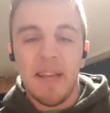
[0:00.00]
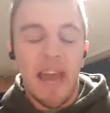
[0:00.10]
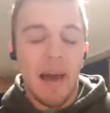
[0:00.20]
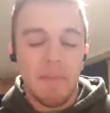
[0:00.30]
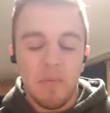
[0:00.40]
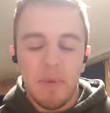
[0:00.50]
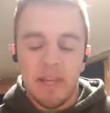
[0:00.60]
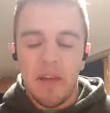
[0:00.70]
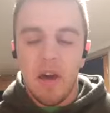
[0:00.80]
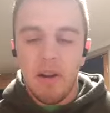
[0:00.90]
But yeah, I mean,
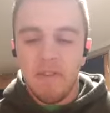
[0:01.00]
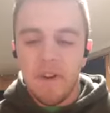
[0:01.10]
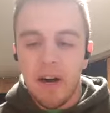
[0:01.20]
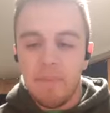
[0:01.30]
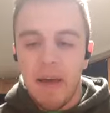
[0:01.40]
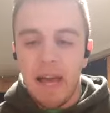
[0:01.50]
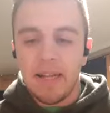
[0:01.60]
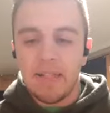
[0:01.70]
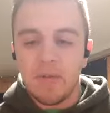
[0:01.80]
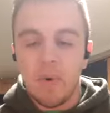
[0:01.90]
me and Cody fought
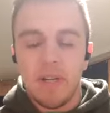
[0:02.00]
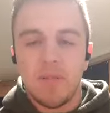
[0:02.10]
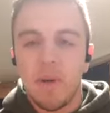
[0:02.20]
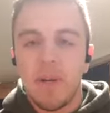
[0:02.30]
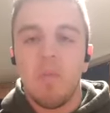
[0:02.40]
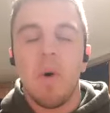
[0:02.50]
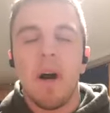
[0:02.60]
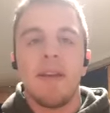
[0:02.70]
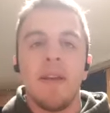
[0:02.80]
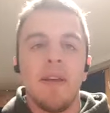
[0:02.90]
back in
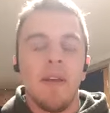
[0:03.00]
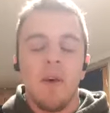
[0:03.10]
2021.